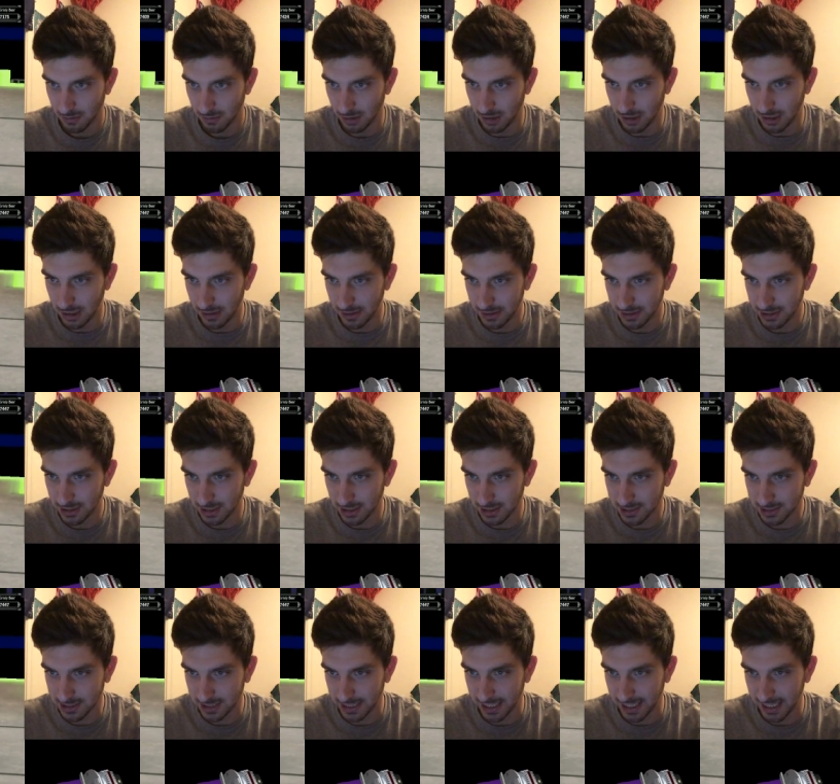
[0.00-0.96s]
Oh, he's
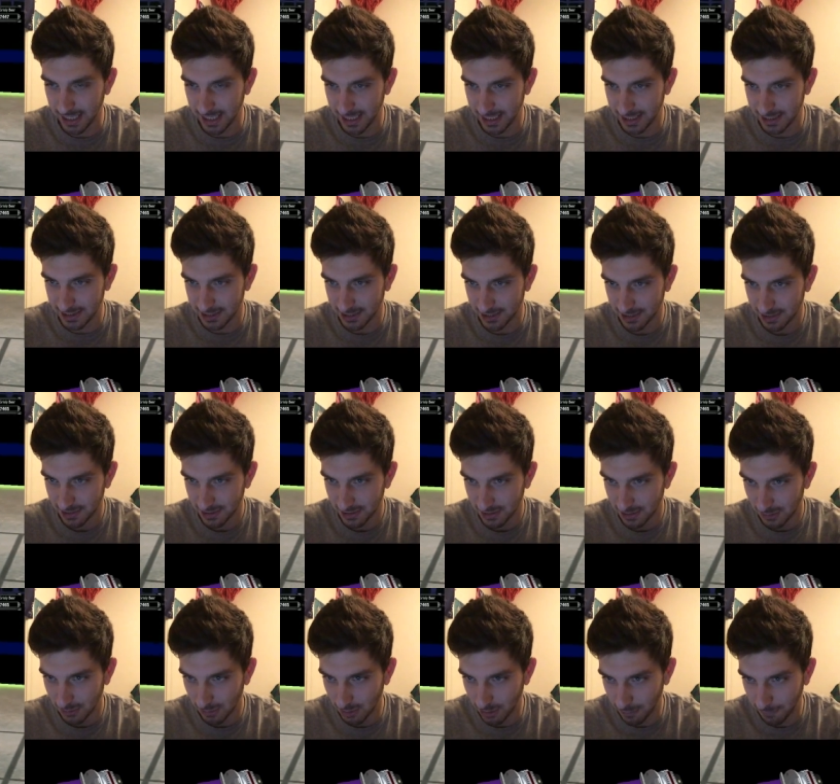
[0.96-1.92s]
lost a hand!
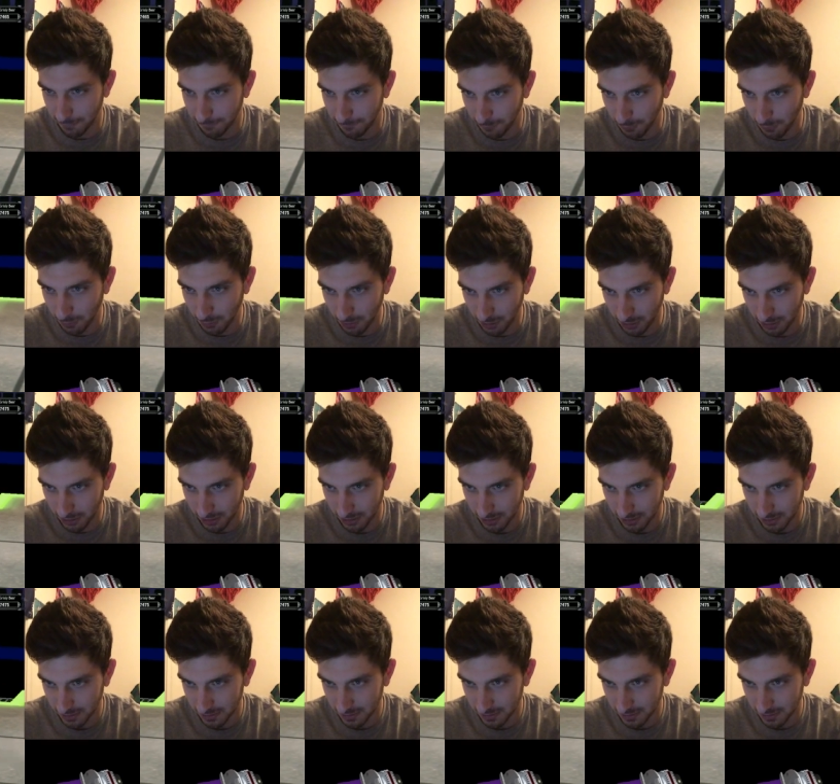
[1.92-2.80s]
One of four!